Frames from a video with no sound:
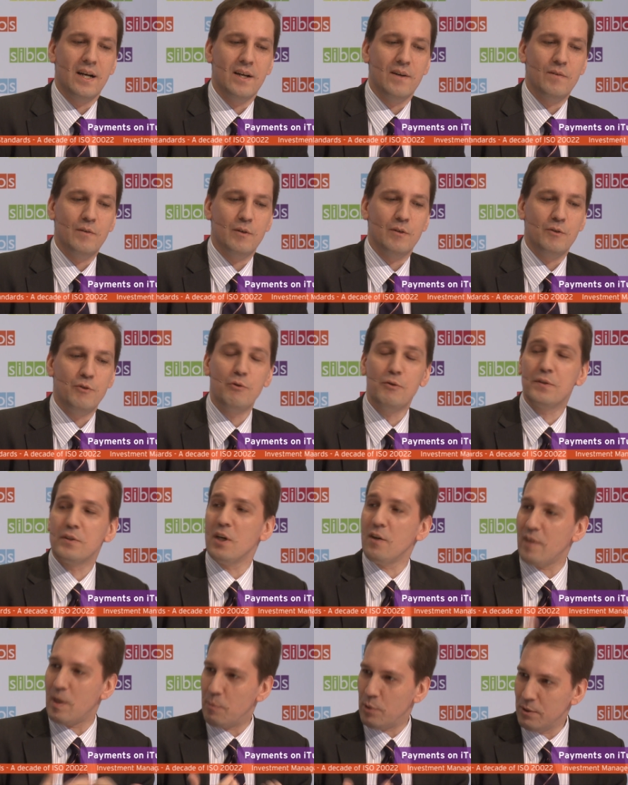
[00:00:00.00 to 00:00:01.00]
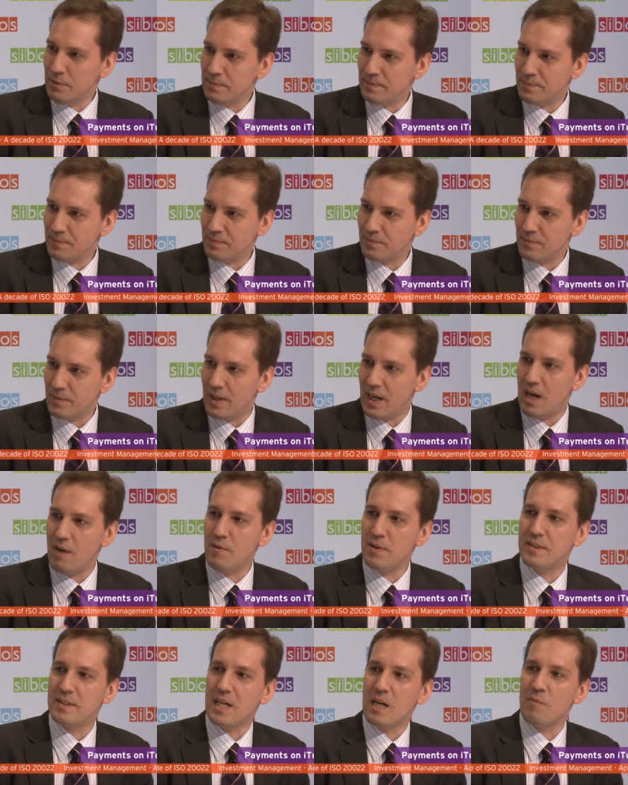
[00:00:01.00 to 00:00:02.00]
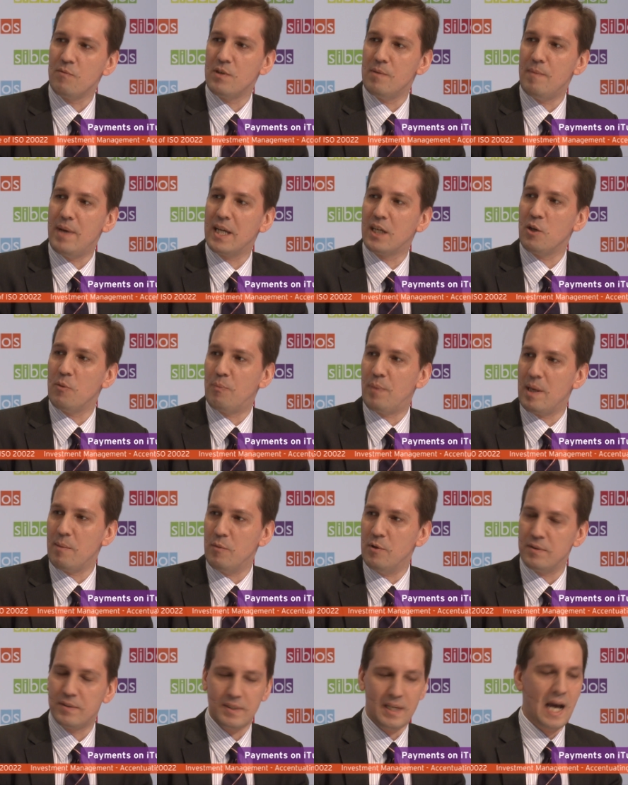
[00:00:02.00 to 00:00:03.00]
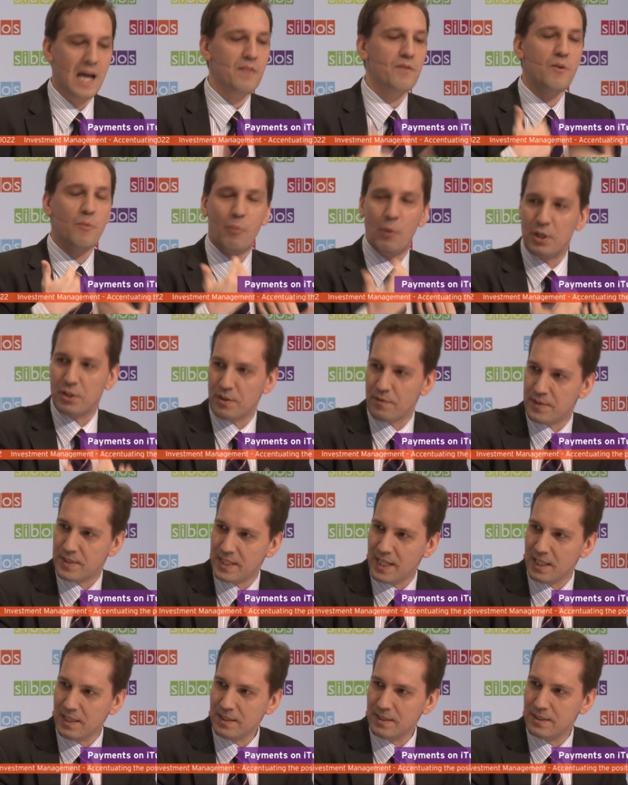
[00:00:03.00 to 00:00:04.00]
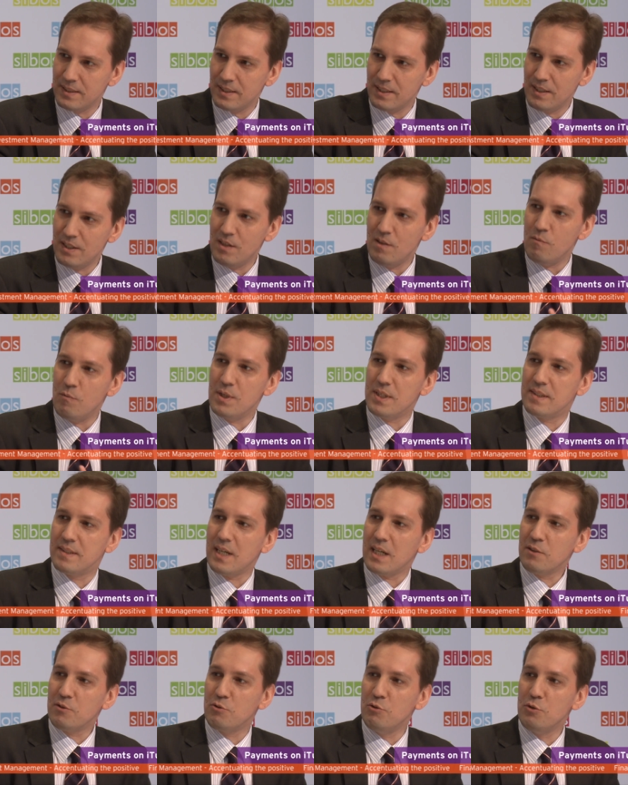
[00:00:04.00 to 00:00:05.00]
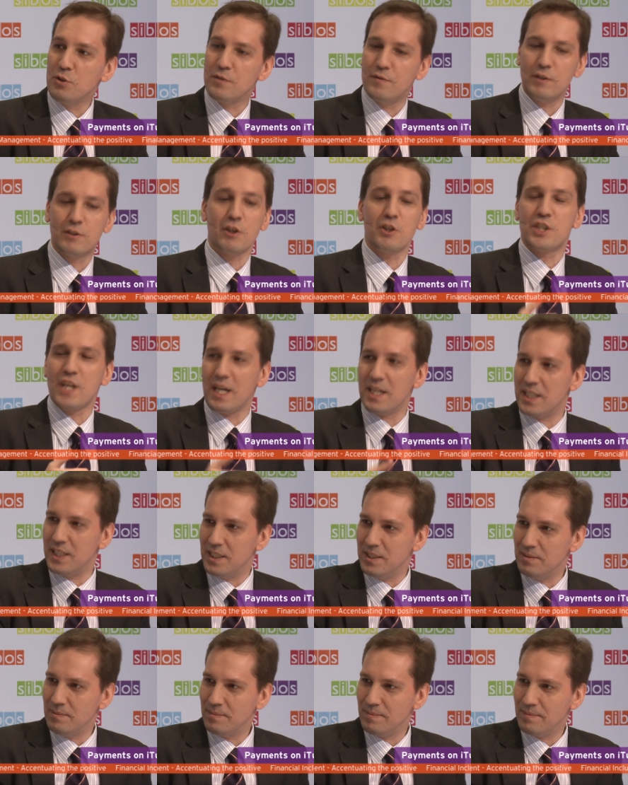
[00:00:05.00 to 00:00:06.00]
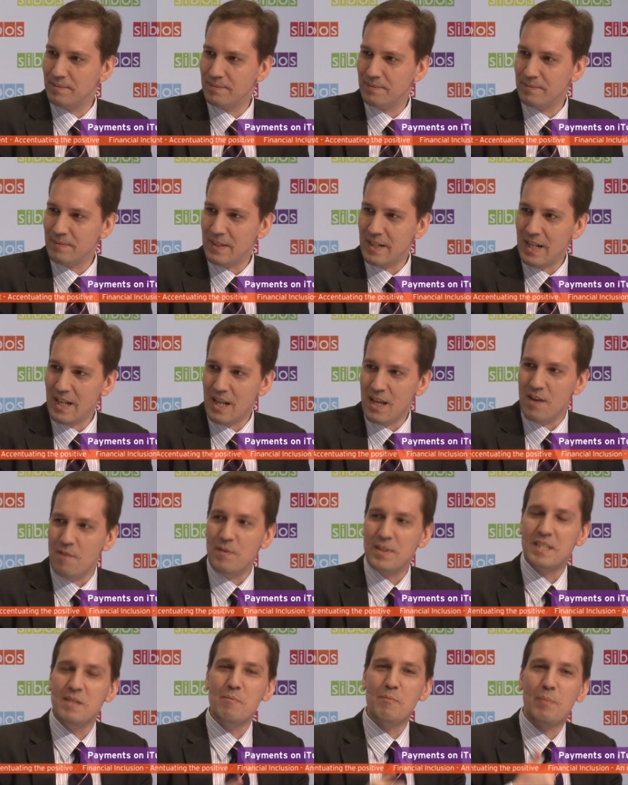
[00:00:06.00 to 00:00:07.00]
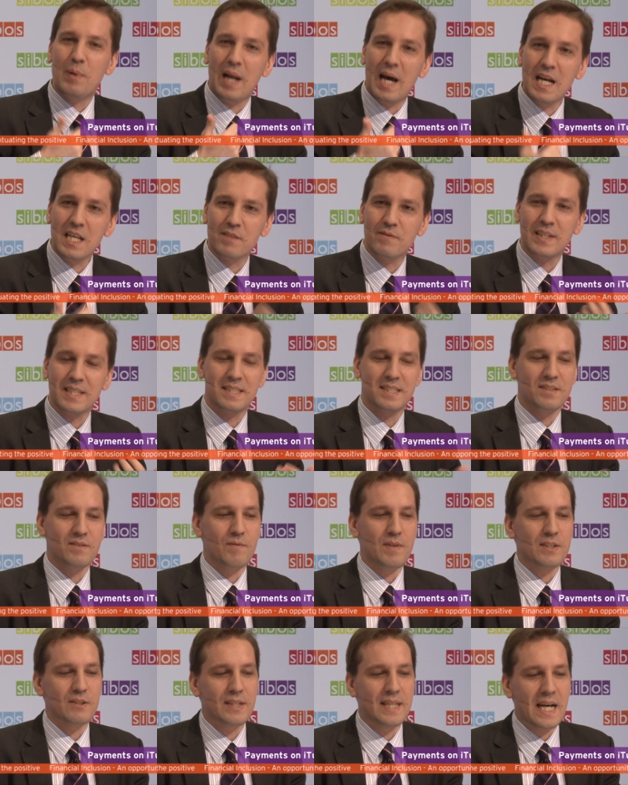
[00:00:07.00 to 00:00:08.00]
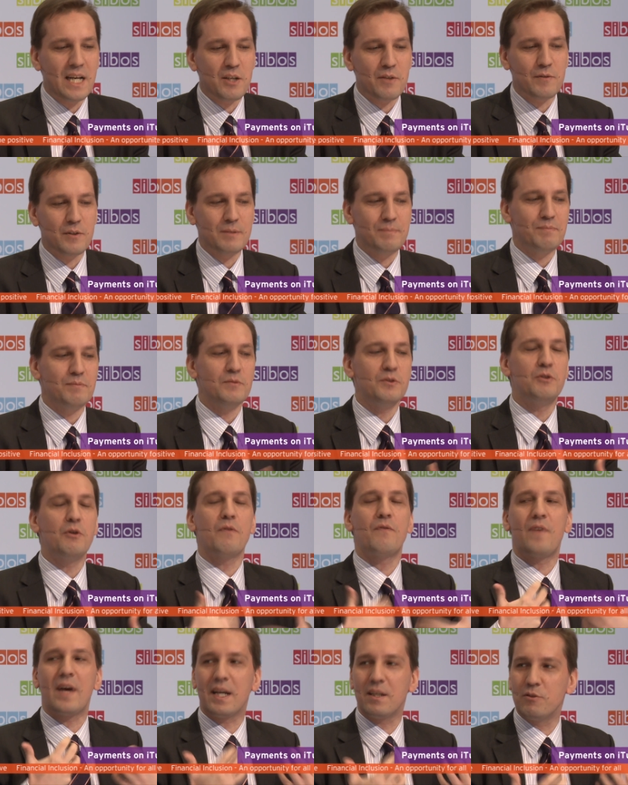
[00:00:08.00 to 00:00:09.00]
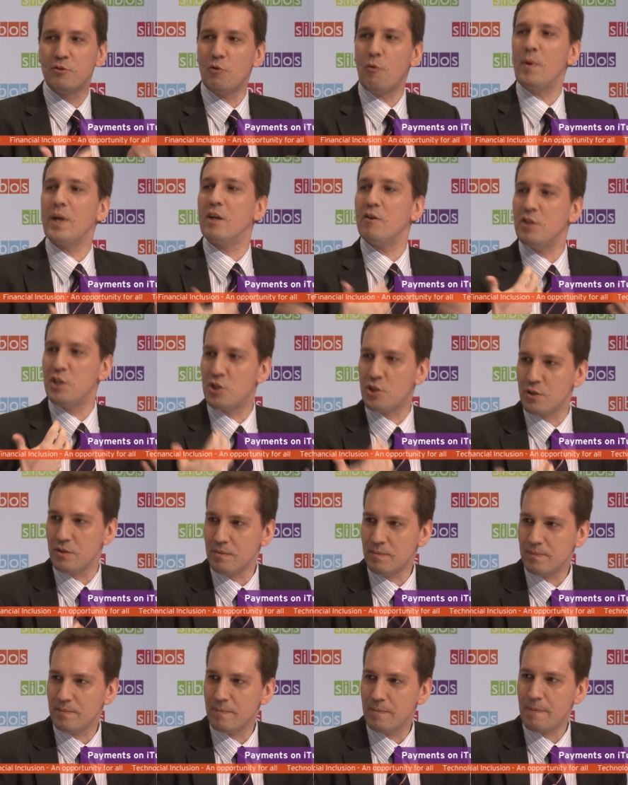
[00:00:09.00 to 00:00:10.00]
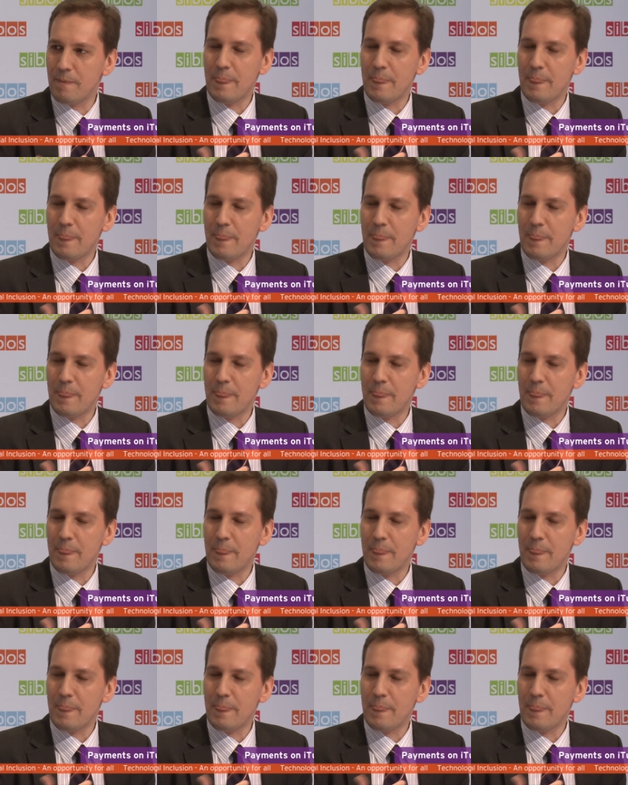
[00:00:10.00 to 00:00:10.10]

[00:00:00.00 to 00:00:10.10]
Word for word: uh, user of Apple, every time they make a payment at the point of sale, we start to use the Touch ID. This implies that there's a kind of a de facto recognition